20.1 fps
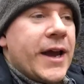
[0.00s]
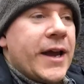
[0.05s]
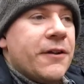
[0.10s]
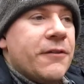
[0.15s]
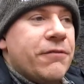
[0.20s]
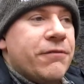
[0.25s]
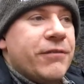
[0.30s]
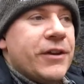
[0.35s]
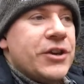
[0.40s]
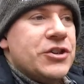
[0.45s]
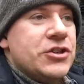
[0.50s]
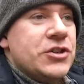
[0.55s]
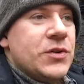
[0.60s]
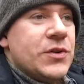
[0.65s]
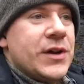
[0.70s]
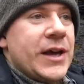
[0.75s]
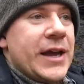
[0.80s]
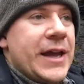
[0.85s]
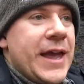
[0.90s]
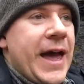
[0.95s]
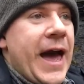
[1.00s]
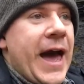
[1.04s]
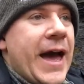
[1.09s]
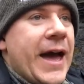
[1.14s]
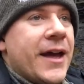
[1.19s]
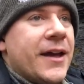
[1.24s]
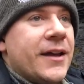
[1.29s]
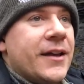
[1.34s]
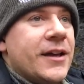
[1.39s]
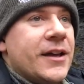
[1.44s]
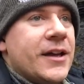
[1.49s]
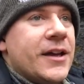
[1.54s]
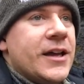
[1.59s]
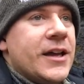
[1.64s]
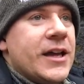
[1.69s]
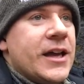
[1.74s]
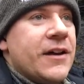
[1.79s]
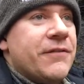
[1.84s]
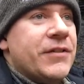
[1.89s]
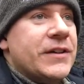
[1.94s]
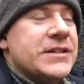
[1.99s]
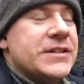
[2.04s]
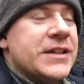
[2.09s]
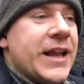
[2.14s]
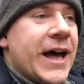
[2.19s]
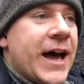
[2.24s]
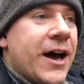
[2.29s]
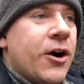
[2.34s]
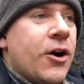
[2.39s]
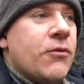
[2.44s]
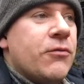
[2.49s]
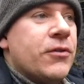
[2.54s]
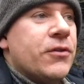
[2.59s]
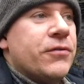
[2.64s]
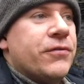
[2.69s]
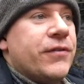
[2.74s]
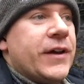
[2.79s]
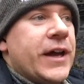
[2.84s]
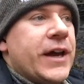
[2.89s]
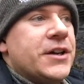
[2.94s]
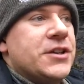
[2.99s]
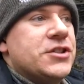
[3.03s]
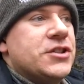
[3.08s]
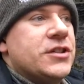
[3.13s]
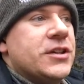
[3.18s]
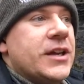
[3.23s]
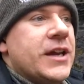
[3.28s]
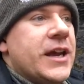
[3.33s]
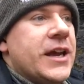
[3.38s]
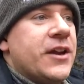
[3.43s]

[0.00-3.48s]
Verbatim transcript: kind of fish you can get if it's not overfished